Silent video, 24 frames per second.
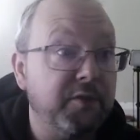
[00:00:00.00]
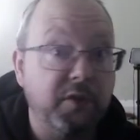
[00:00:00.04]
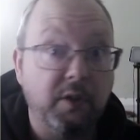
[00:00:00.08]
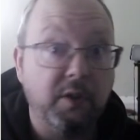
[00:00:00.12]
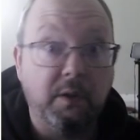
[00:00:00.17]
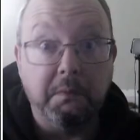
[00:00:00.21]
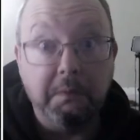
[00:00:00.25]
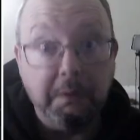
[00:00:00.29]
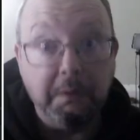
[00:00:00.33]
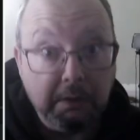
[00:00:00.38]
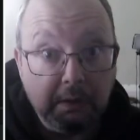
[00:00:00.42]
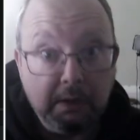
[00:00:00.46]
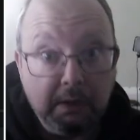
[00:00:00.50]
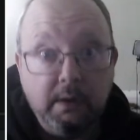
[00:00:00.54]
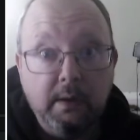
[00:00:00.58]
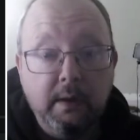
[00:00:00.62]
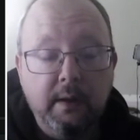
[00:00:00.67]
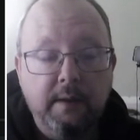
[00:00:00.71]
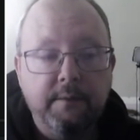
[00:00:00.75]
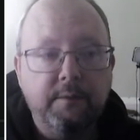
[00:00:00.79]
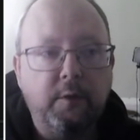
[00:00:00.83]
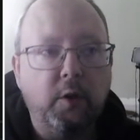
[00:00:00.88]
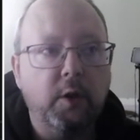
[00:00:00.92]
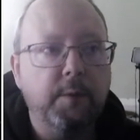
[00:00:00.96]
So
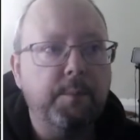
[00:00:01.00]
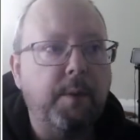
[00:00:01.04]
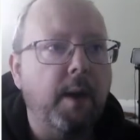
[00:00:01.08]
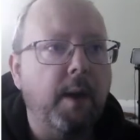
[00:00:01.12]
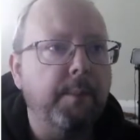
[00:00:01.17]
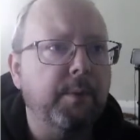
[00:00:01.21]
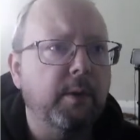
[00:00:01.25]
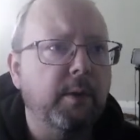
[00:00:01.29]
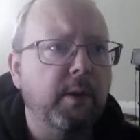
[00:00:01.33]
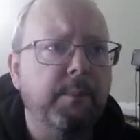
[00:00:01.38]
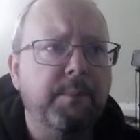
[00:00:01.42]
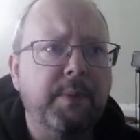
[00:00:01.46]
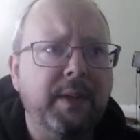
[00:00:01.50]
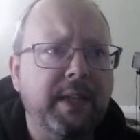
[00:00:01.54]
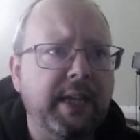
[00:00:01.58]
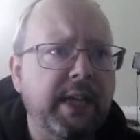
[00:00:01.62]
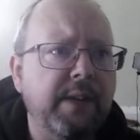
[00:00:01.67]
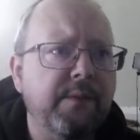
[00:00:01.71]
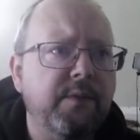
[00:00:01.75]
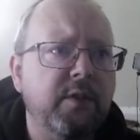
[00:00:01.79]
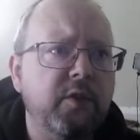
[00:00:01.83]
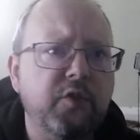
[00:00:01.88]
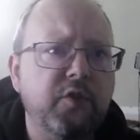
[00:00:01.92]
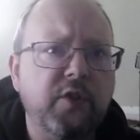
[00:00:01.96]
very popular. But
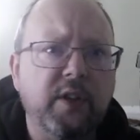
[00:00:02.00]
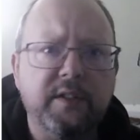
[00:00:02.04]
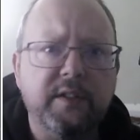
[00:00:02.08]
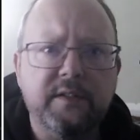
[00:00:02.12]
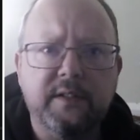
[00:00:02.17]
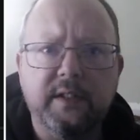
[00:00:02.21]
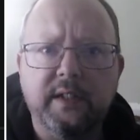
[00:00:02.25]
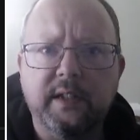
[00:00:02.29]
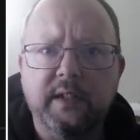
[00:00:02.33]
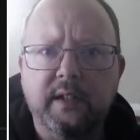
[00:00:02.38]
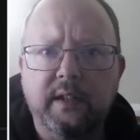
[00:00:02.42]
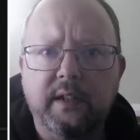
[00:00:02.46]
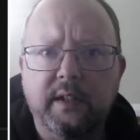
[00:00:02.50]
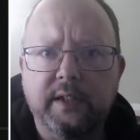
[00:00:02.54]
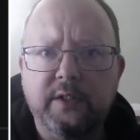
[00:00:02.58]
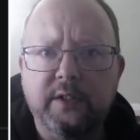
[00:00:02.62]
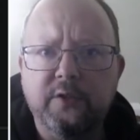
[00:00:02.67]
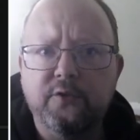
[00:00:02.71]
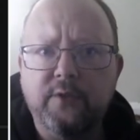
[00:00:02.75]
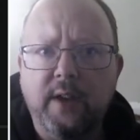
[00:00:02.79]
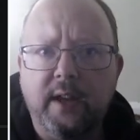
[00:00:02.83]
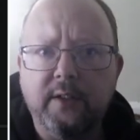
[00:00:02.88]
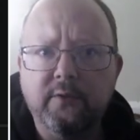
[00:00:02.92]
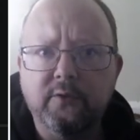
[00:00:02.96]
even just
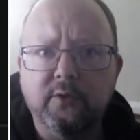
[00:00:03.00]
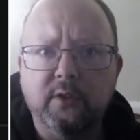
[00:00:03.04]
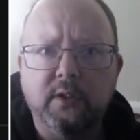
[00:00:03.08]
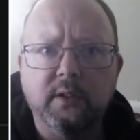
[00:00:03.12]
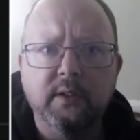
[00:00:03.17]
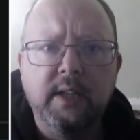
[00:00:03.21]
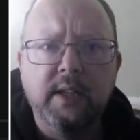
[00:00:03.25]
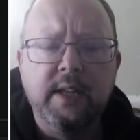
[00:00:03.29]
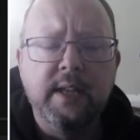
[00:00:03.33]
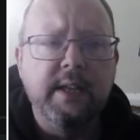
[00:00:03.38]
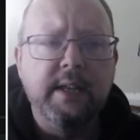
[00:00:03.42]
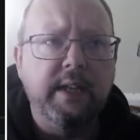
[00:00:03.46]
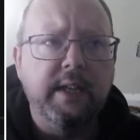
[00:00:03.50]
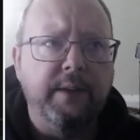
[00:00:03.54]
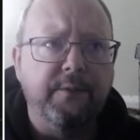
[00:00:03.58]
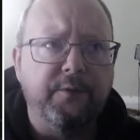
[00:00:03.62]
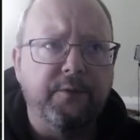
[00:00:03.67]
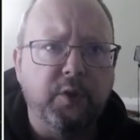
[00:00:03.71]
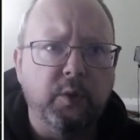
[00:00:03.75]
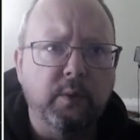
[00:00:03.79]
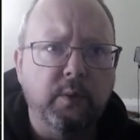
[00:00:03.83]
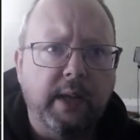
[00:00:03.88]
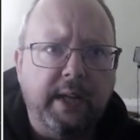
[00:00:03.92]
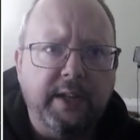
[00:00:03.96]
in general,
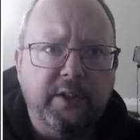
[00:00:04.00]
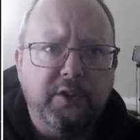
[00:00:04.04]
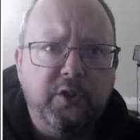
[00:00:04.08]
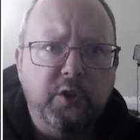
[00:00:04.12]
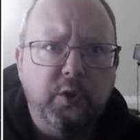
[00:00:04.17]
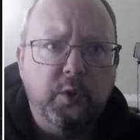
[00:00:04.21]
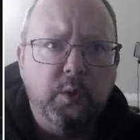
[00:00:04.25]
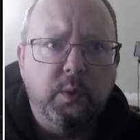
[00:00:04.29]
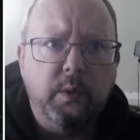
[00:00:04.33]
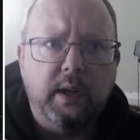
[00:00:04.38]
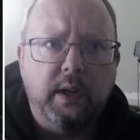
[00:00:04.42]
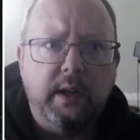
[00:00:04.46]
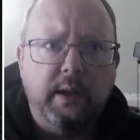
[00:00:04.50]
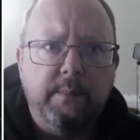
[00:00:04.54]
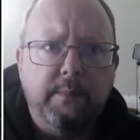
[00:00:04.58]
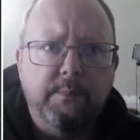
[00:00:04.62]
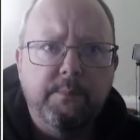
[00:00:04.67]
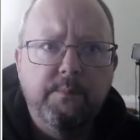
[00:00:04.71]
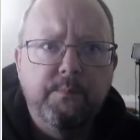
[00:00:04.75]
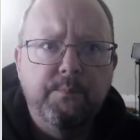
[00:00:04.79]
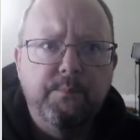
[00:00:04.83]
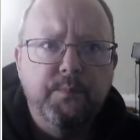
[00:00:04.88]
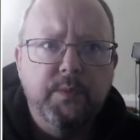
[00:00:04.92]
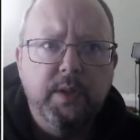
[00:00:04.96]
if you like to
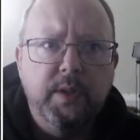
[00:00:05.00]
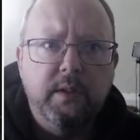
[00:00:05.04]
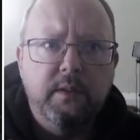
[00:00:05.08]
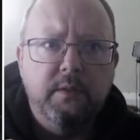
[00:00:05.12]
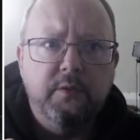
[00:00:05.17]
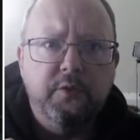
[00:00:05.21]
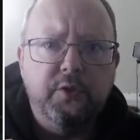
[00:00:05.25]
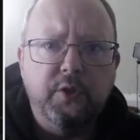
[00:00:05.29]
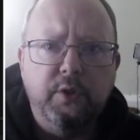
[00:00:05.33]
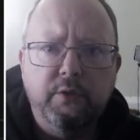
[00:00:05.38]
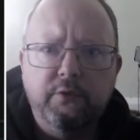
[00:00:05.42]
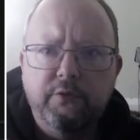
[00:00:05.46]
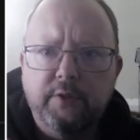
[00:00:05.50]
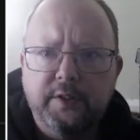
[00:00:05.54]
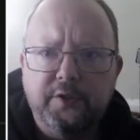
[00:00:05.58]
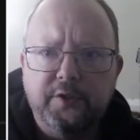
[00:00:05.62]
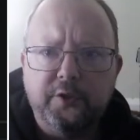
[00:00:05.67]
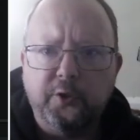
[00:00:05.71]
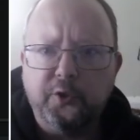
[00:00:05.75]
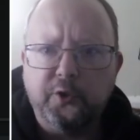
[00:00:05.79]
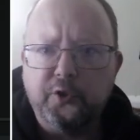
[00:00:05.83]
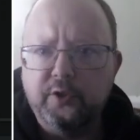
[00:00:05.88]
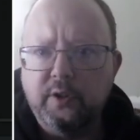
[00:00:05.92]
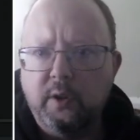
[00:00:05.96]
do
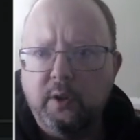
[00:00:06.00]
research